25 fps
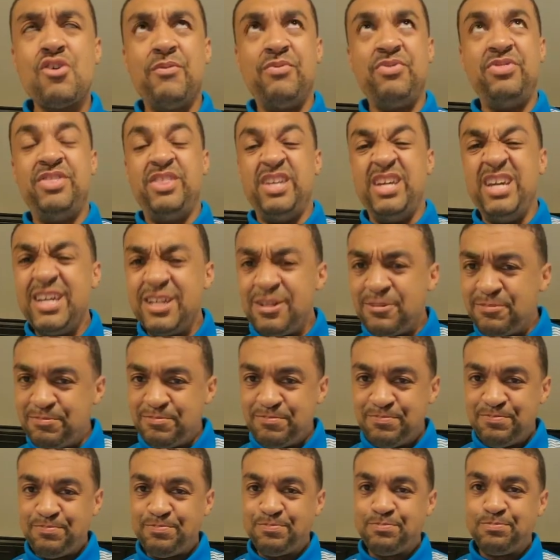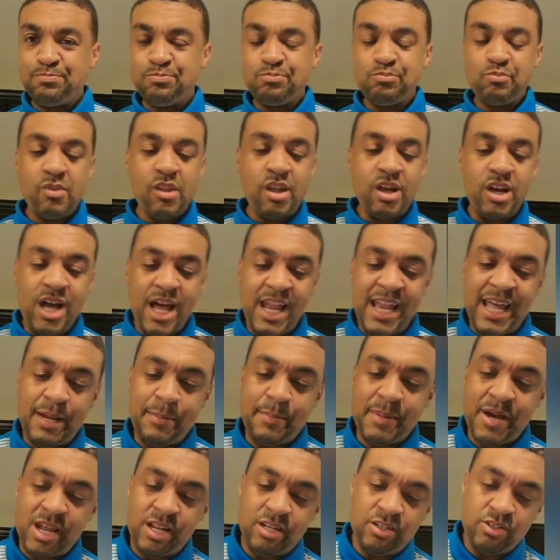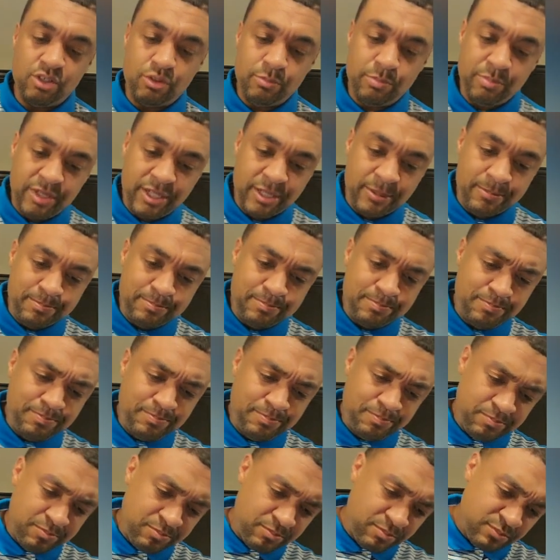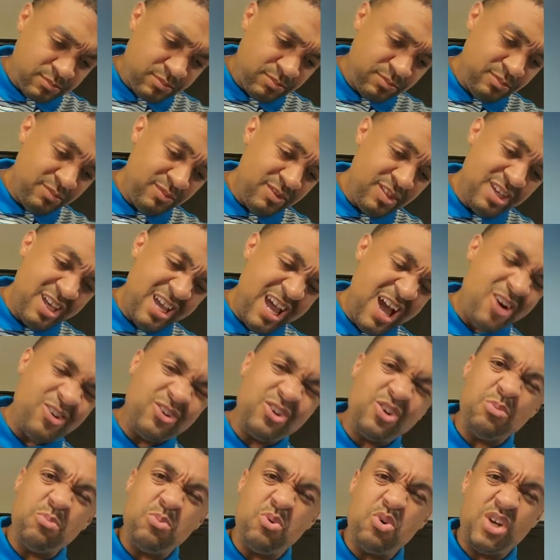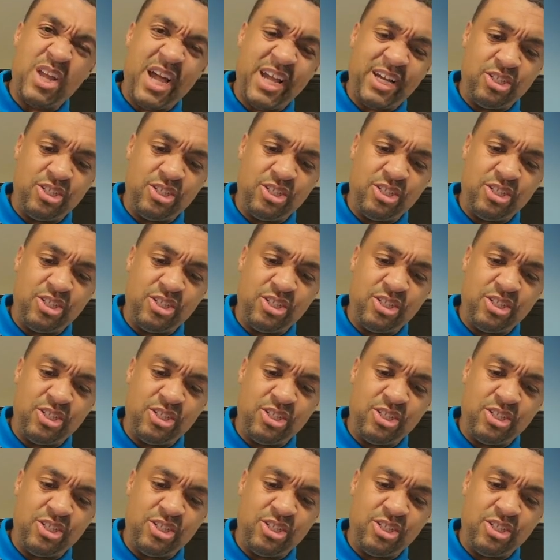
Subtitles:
thick. I like mine a little bit, I don't know, more like a